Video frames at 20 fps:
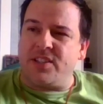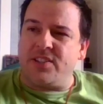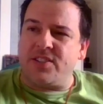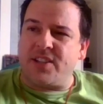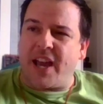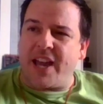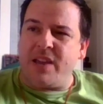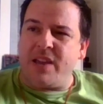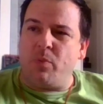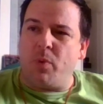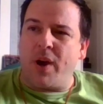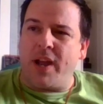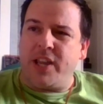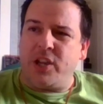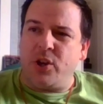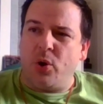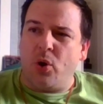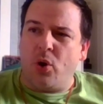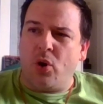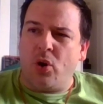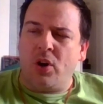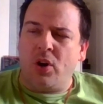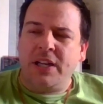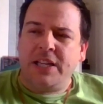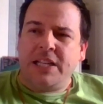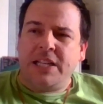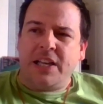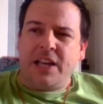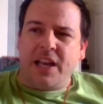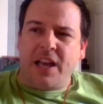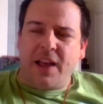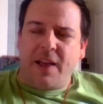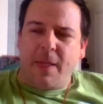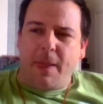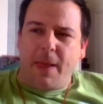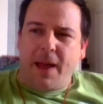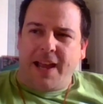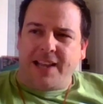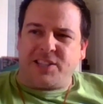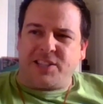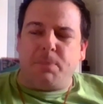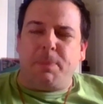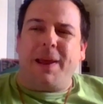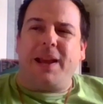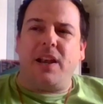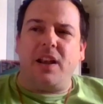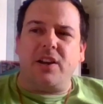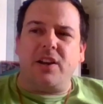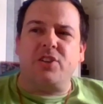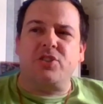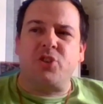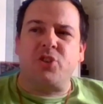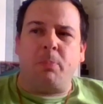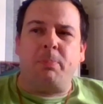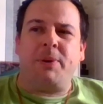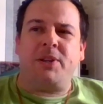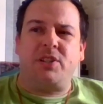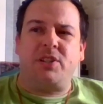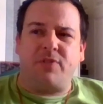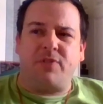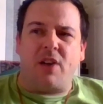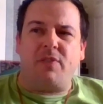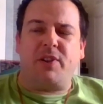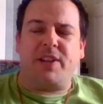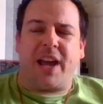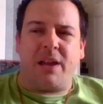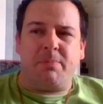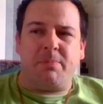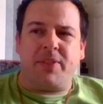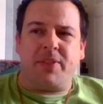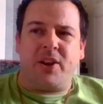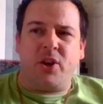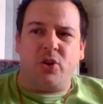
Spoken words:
It's this game where it's a bit like a zombie survival game,